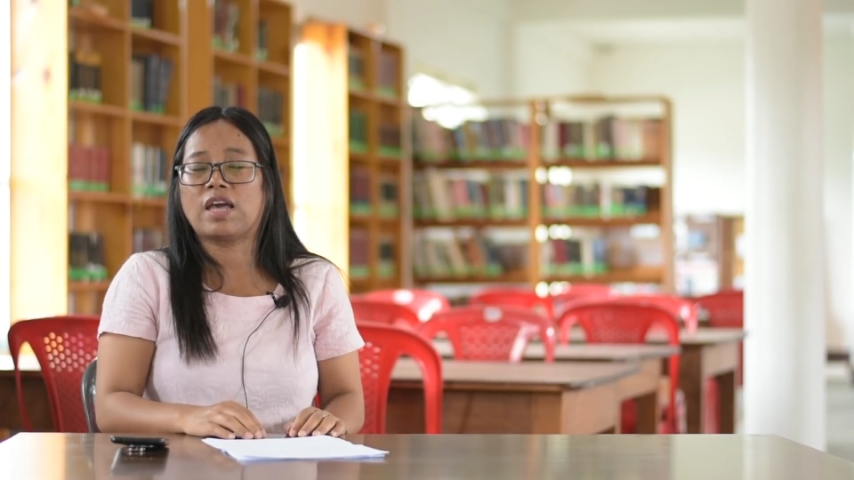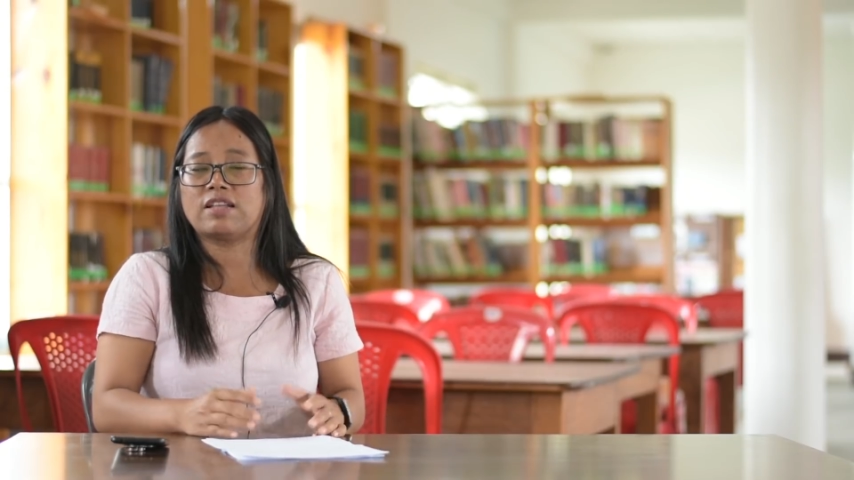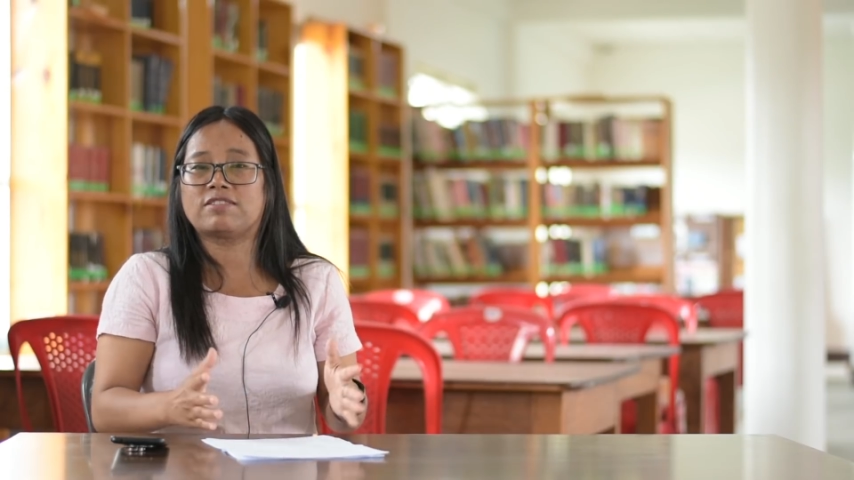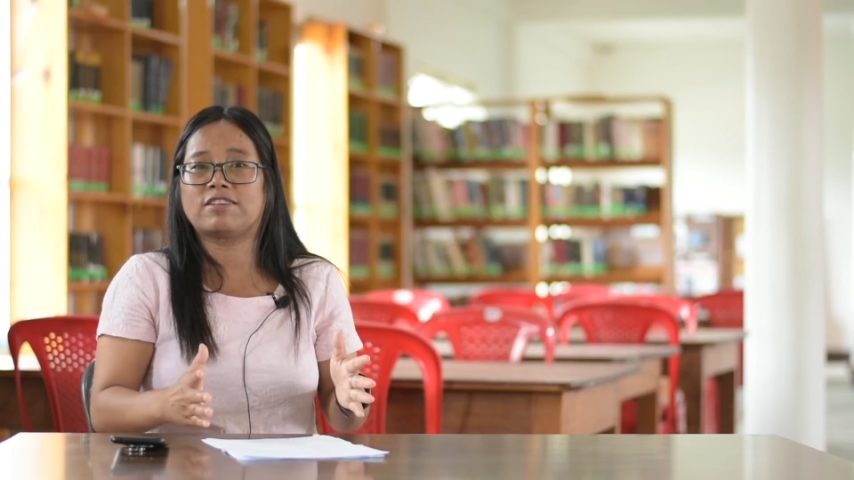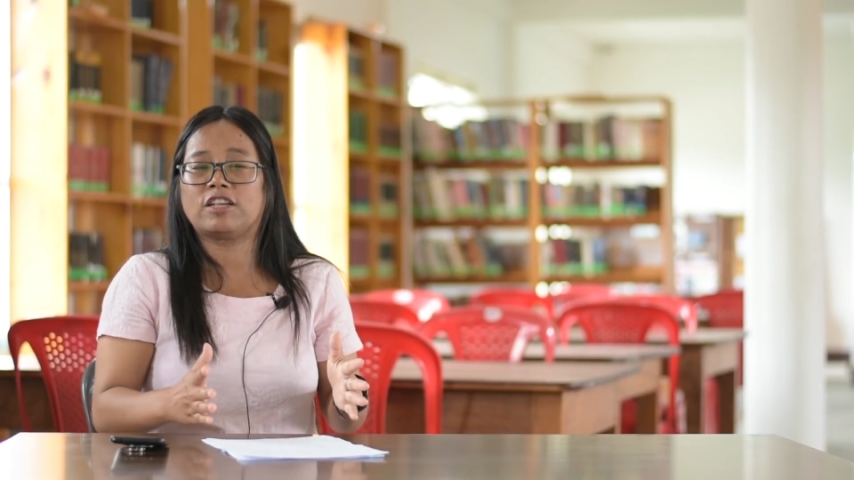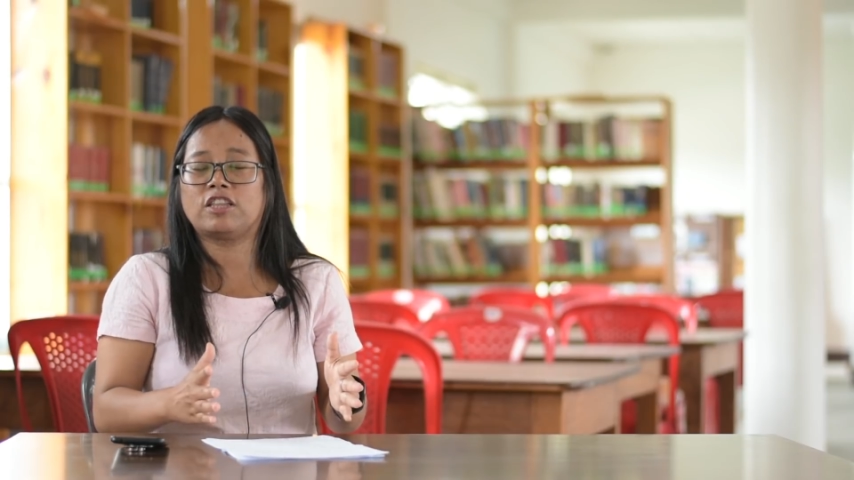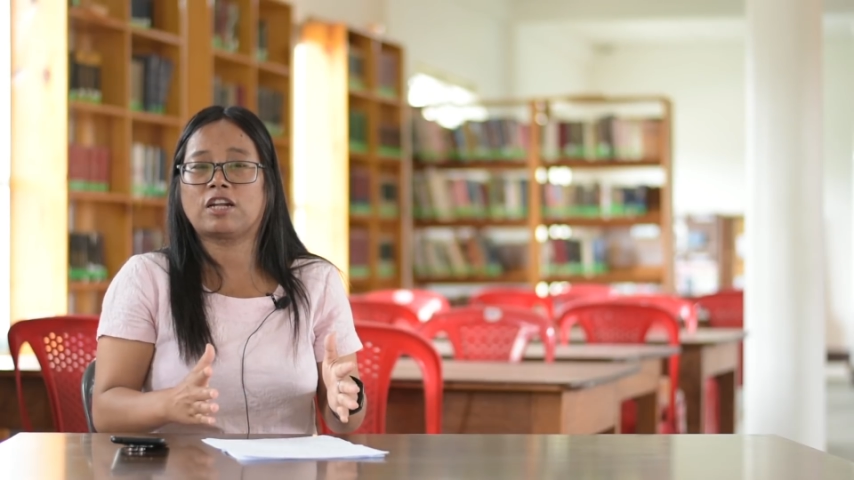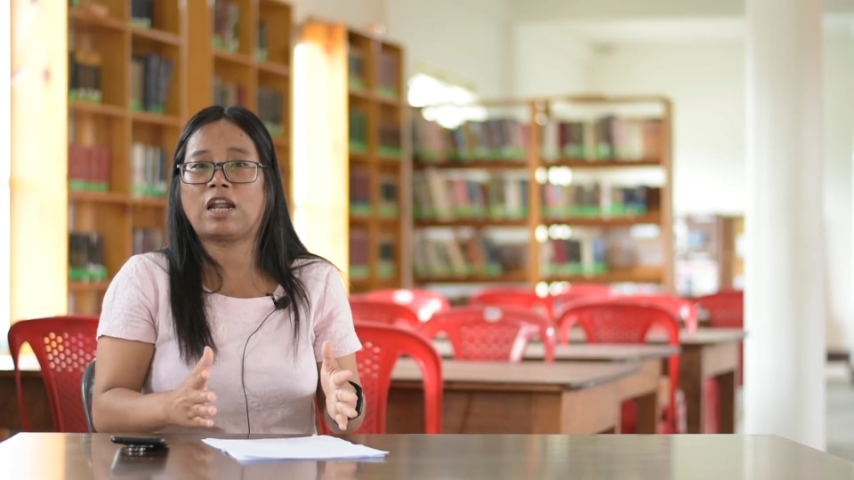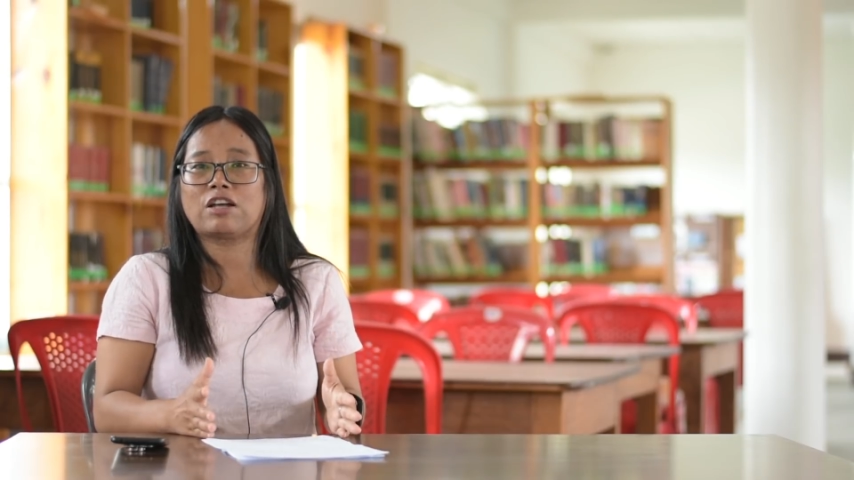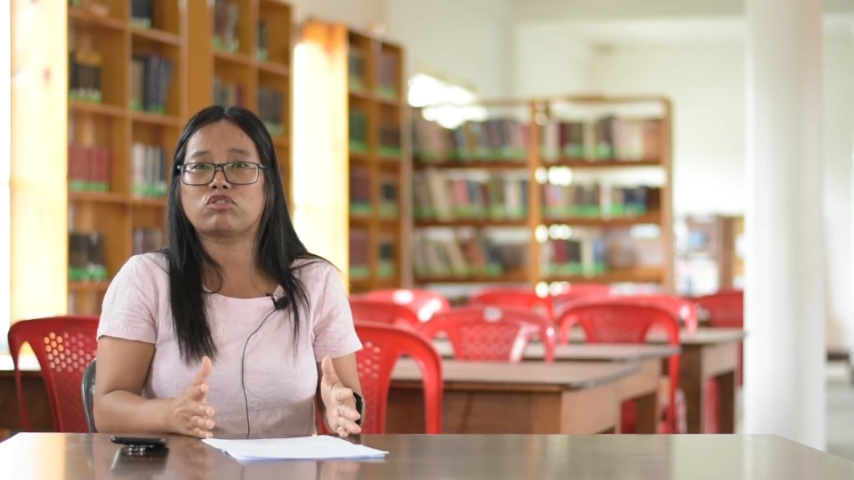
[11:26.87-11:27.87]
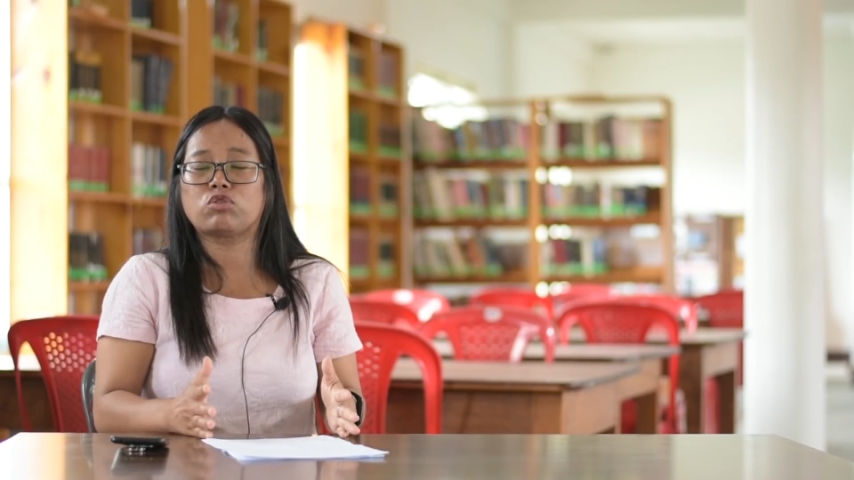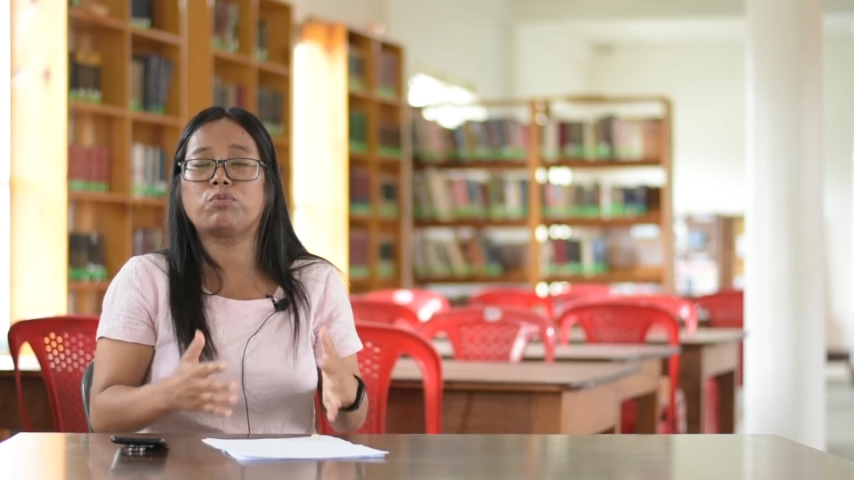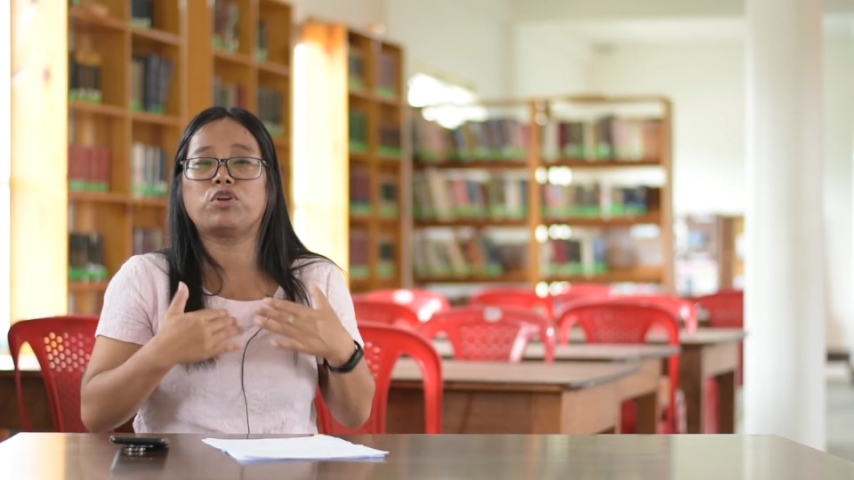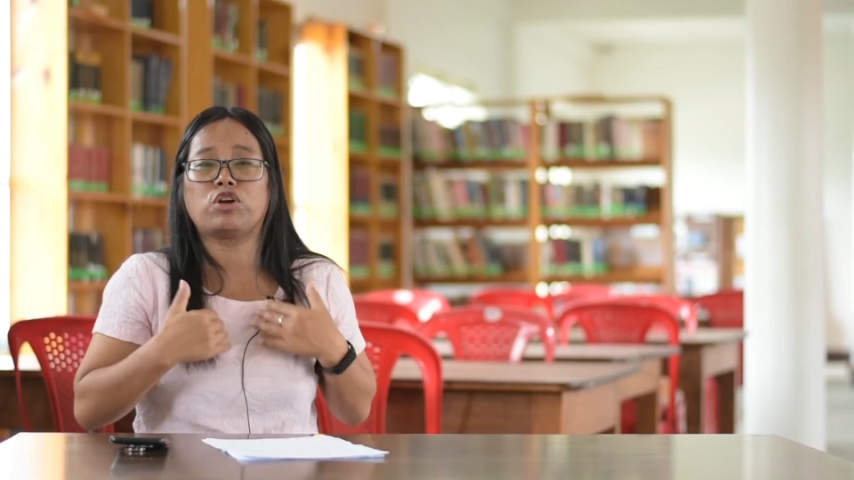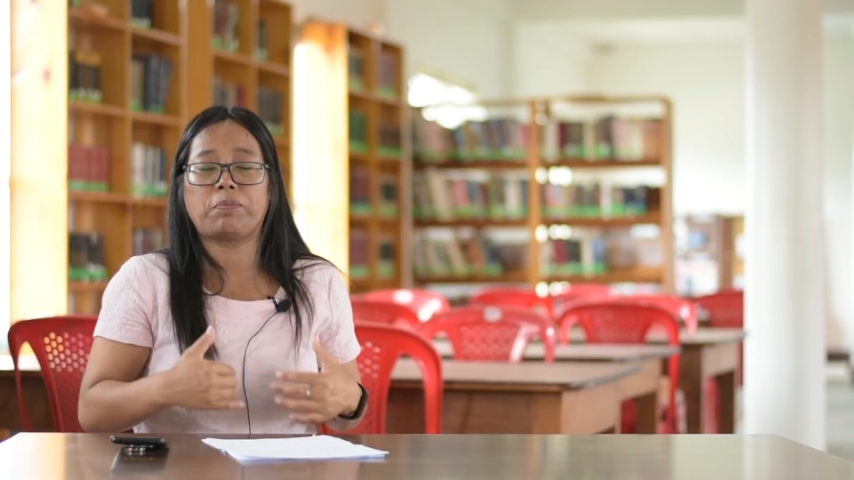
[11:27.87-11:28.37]
and sit in the
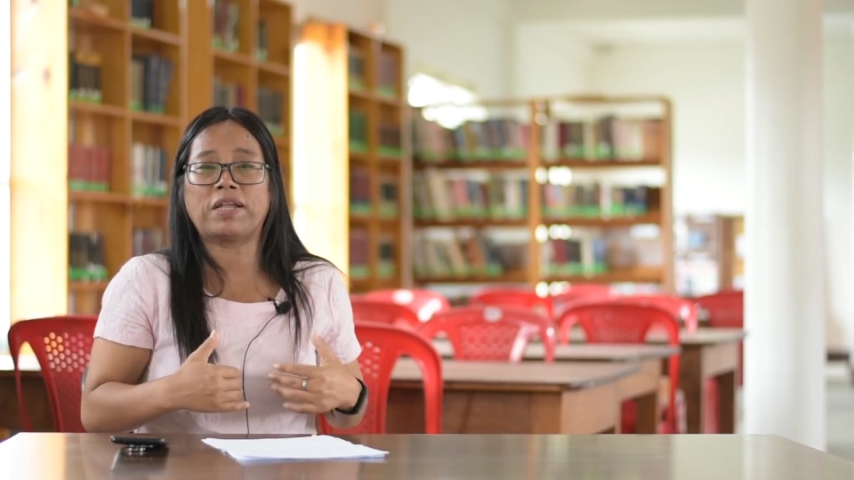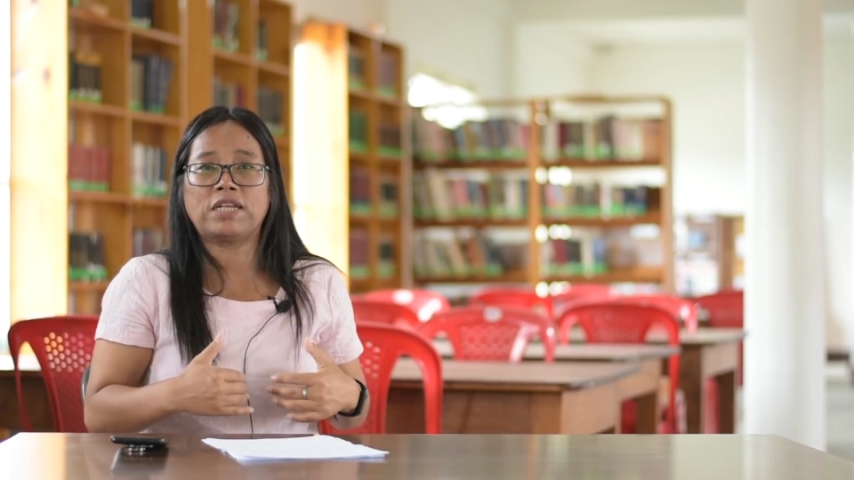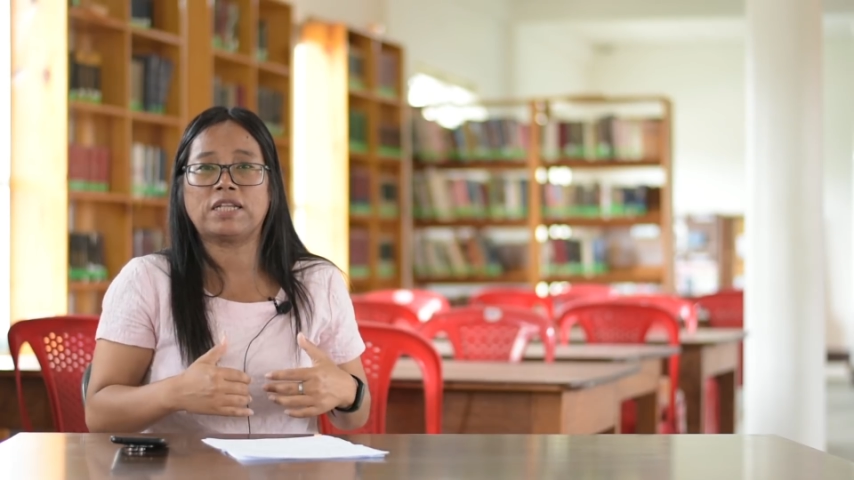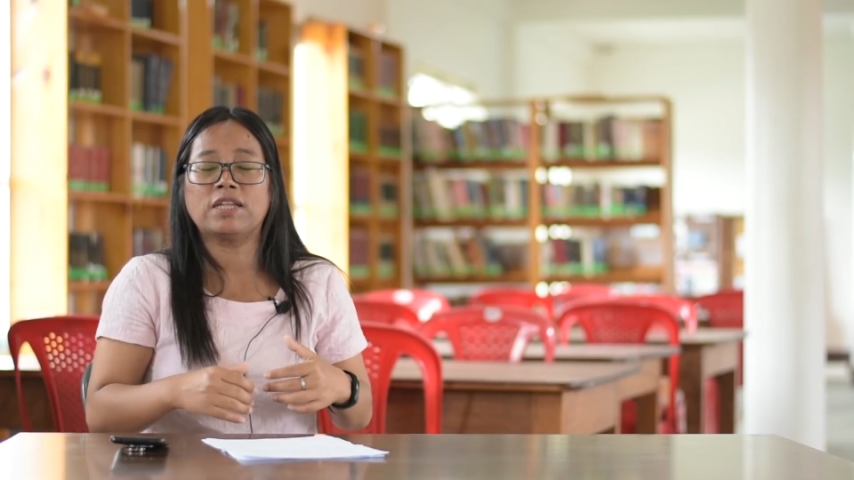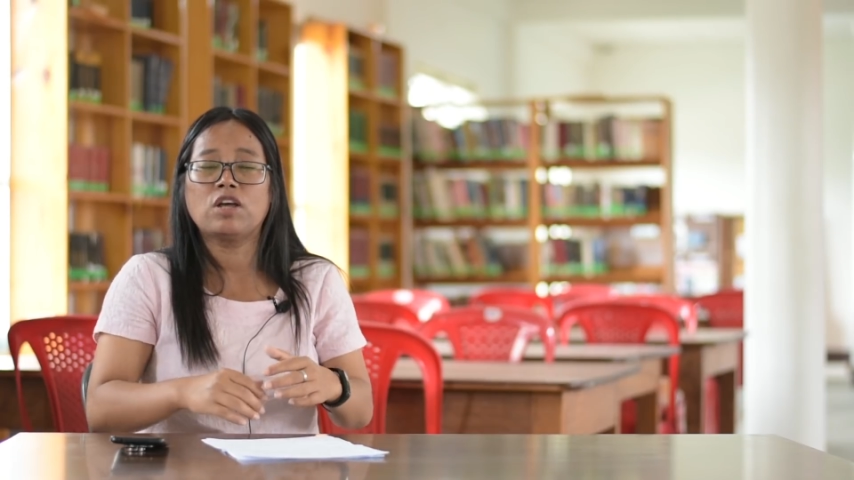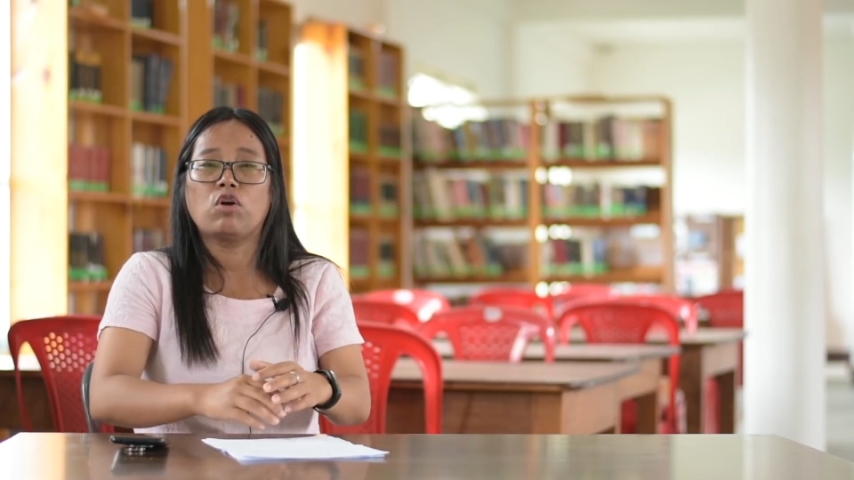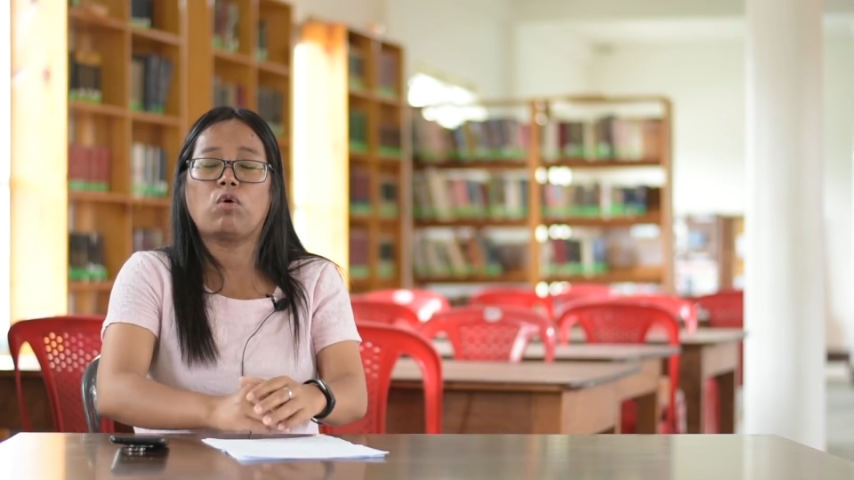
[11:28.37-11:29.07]
classroom with your banyan,